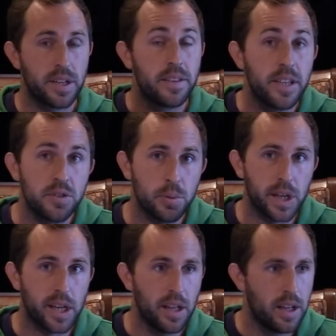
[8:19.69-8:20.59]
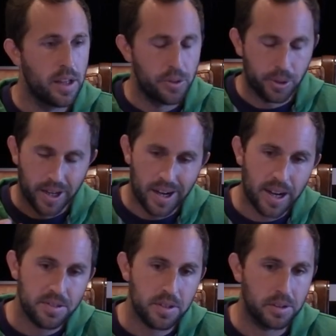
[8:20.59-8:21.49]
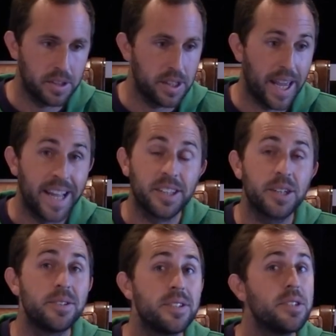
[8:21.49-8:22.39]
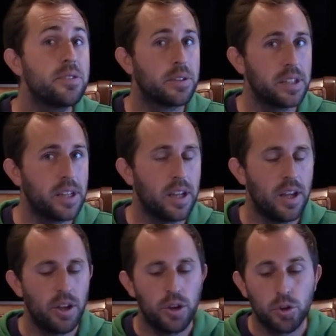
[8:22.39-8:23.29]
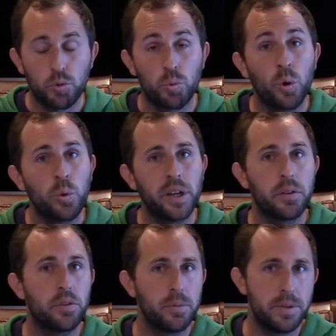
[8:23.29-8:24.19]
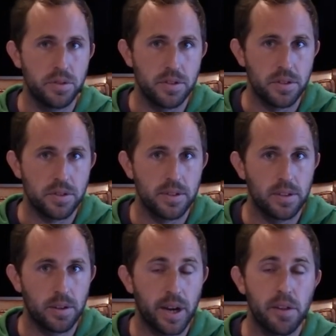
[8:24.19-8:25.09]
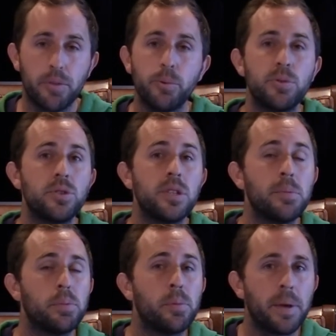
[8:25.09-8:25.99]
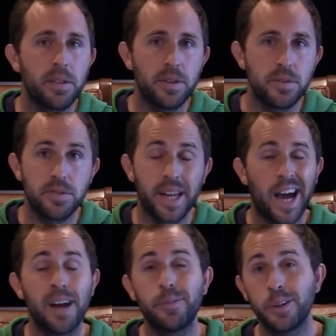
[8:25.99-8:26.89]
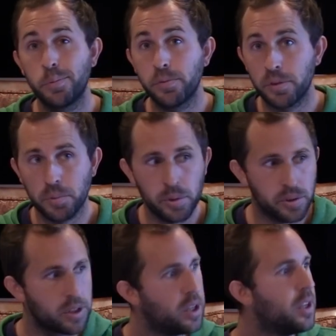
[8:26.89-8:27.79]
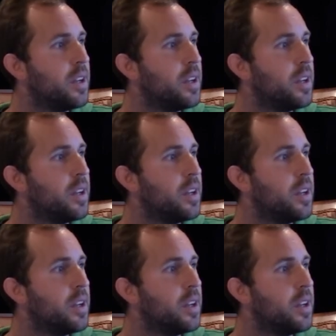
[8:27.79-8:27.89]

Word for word: And this way, they're constantly and consistently growing their business, right? Through simple methods that I've already proven to work.